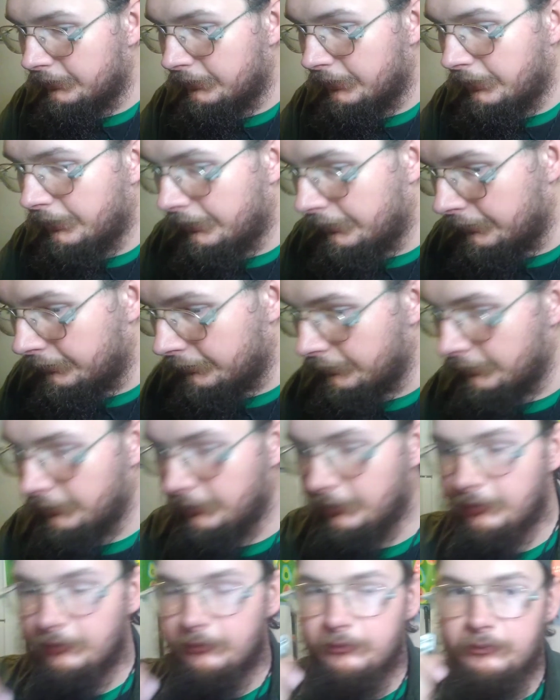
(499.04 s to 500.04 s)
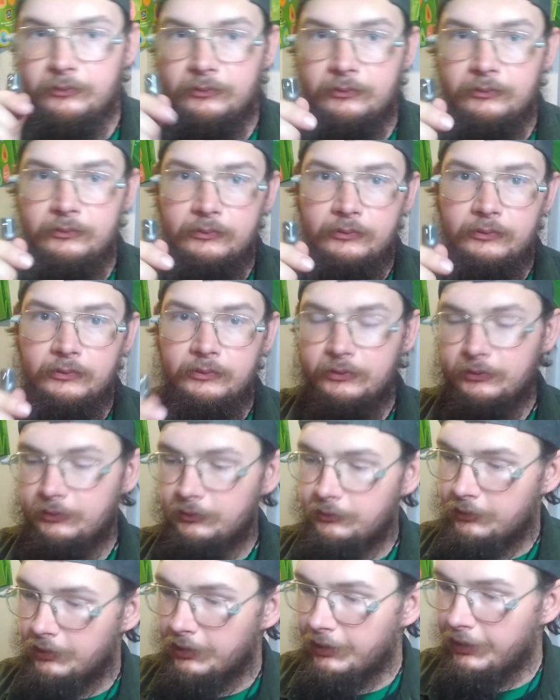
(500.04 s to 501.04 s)
set of
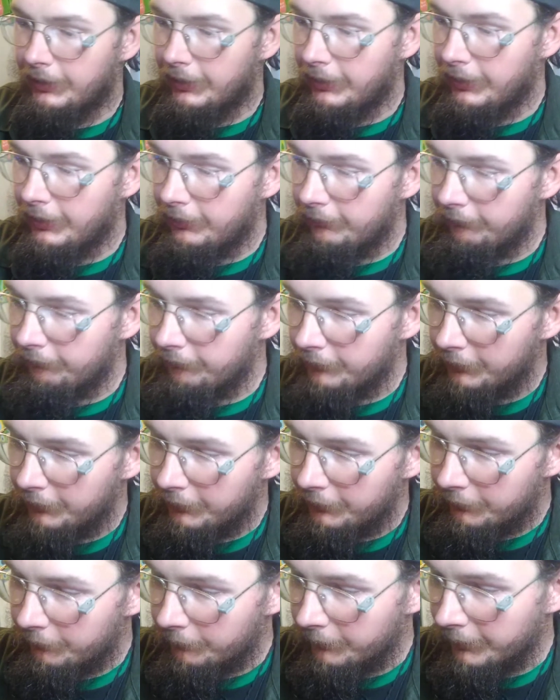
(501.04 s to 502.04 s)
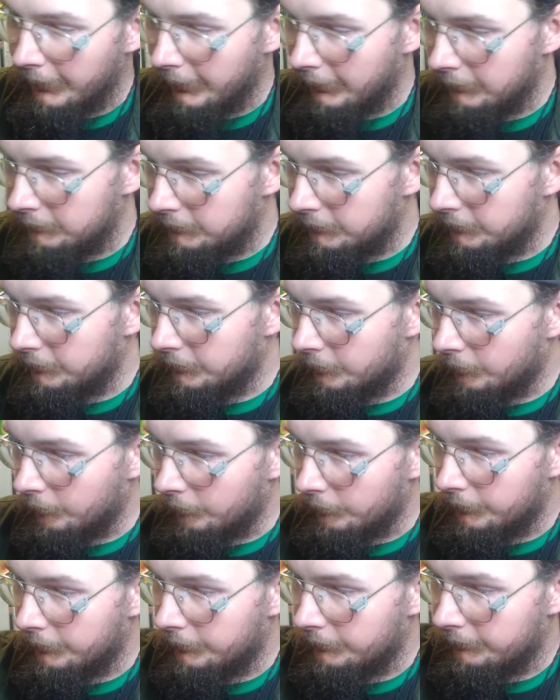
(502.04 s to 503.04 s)
the half, 3/8, and the
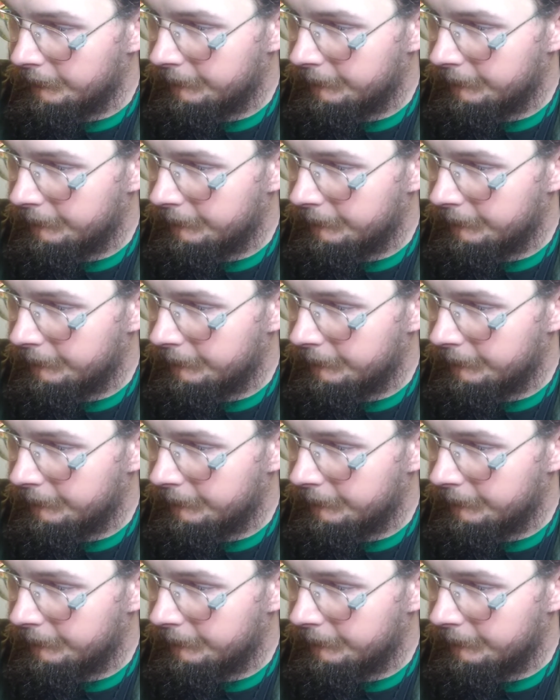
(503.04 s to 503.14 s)
quarter.